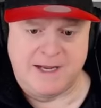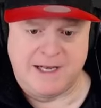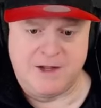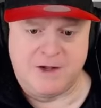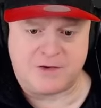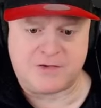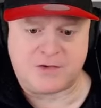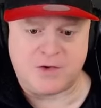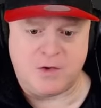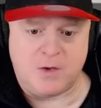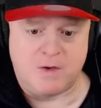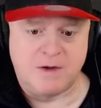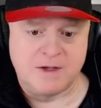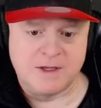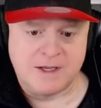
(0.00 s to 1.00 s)
He looks
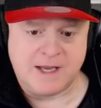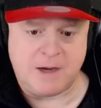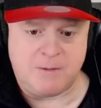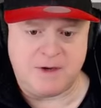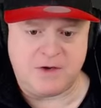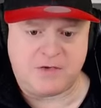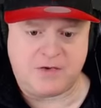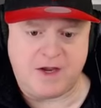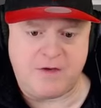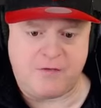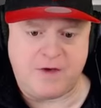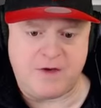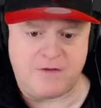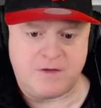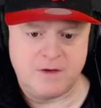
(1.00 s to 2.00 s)
cool. I want to see if
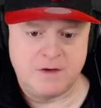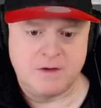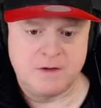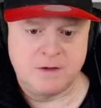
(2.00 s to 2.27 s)
he,